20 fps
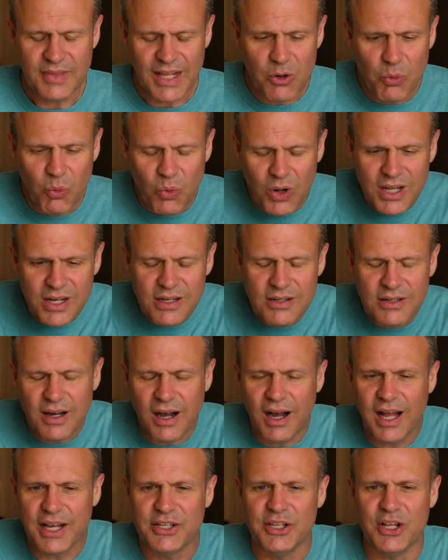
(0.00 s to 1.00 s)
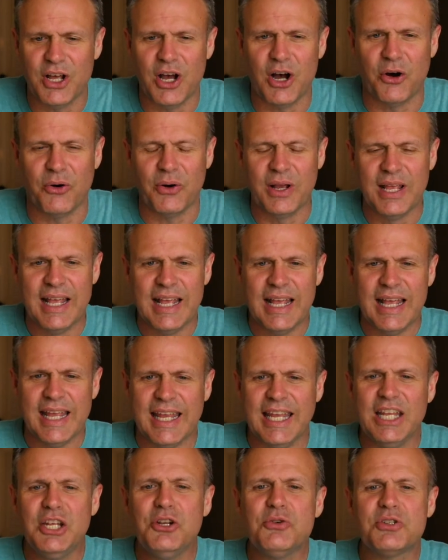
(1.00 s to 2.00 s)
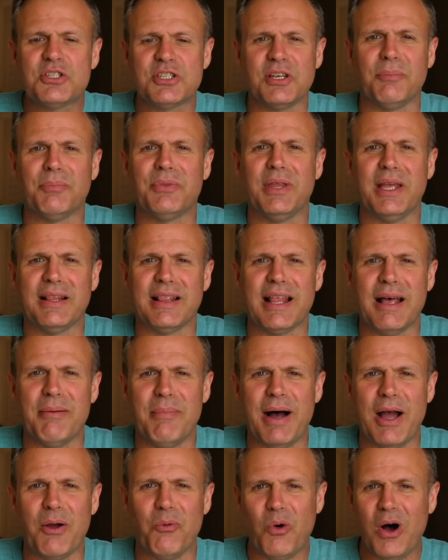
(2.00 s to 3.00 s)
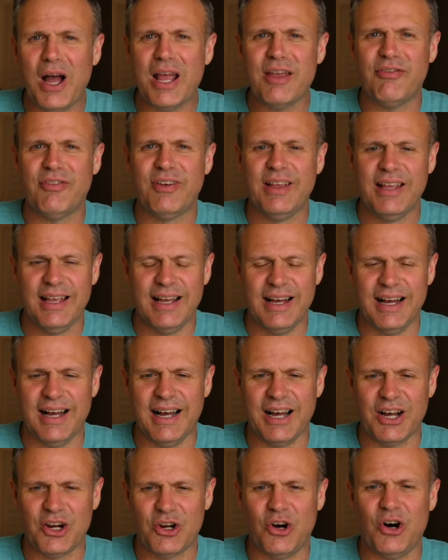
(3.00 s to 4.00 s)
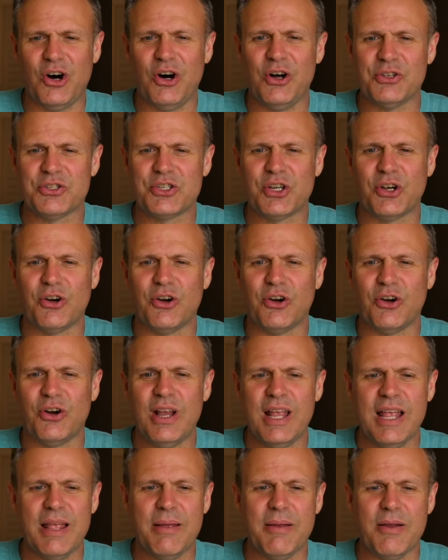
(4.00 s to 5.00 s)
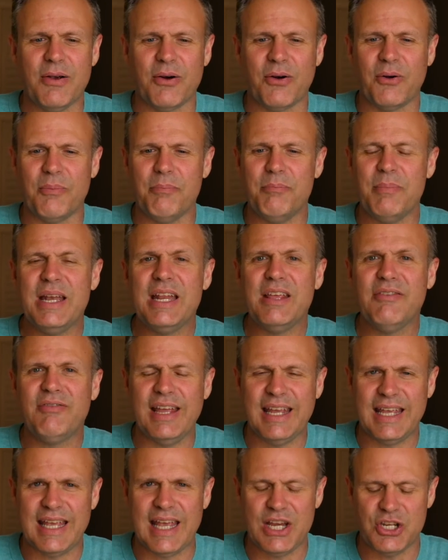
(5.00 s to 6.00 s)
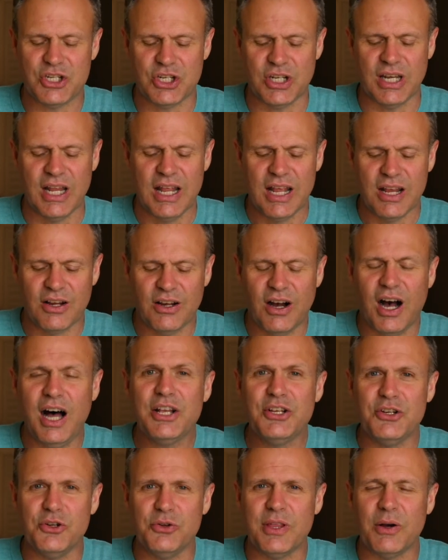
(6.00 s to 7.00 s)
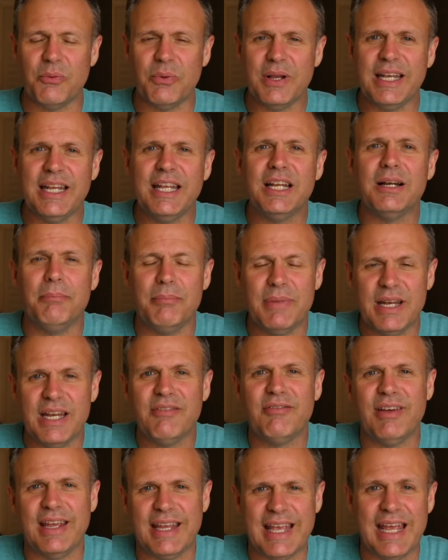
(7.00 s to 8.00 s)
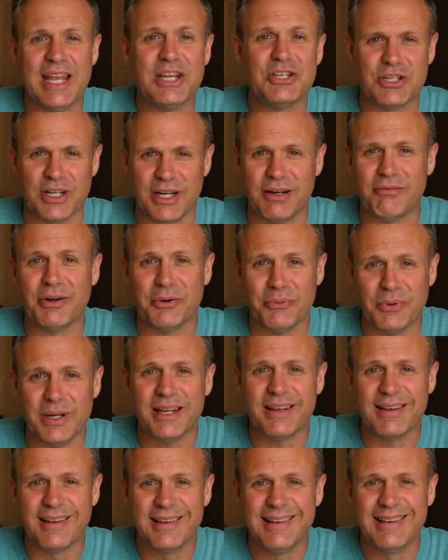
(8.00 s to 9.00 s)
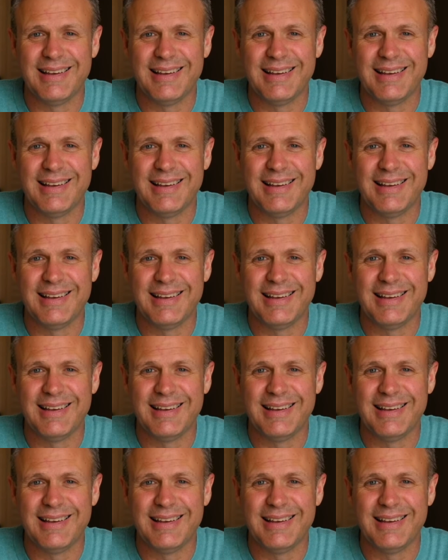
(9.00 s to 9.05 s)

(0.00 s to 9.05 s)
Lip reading: What did God know? He knew something that my wife calls her mini vacation. God knew that we need a mini vacation every week,